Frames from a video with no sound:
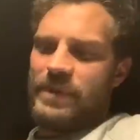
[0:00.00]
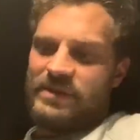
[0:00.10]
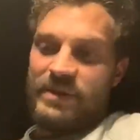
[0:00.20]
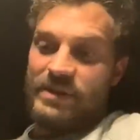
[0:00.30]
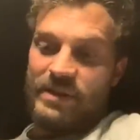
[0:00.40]
it's
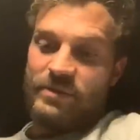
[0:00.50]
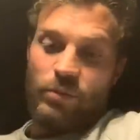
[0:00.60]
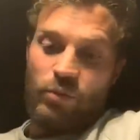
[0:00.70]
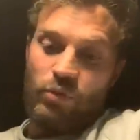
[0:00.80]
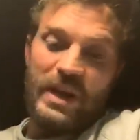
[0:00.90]
it's it's
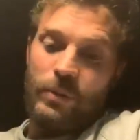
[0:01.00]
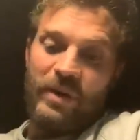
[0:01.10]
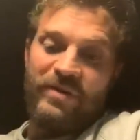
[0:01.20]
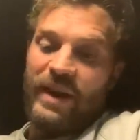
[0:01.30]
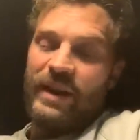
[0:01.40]
really
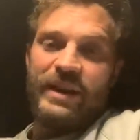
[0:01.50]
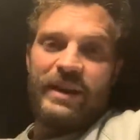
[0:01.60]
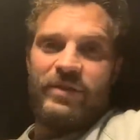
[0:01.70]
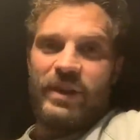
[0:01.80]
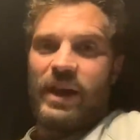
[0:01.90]
worth finding
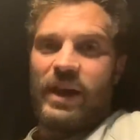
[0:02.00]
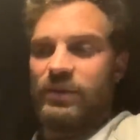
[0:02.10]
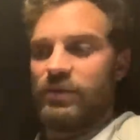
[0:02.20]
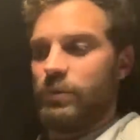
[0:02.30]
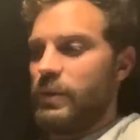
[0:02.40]
if you can.
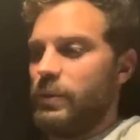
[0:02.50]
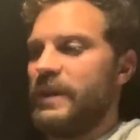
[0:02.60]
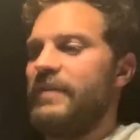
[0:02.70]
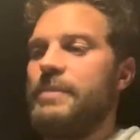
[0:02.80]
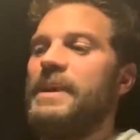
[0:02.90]
So we, we
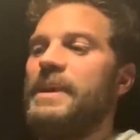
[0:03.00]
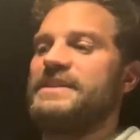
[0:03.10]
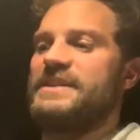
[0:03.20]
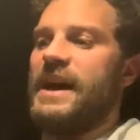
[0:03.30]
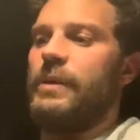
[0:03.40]
definitely
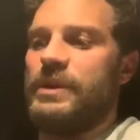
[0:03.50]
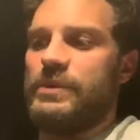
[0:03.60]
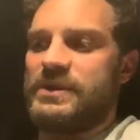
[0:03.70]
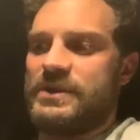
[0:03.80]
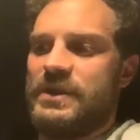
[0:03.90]
binged that when it
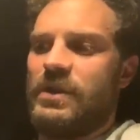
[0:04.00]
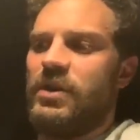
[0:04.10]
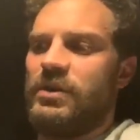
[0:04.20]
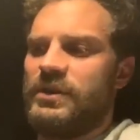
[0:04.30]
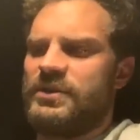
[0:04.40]
was uh,
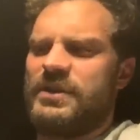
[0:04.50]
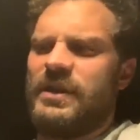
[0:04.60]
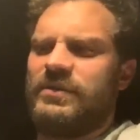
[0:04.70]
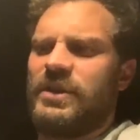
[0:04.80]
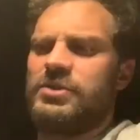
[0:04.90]
on. Uh,
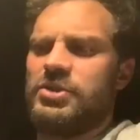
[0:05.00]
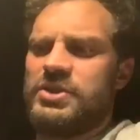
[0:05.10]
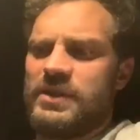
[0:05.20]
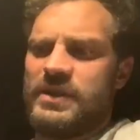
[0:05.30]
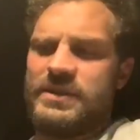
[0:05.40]
They've done two
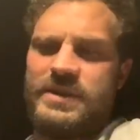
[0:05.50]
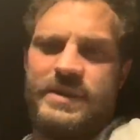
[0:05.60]
series.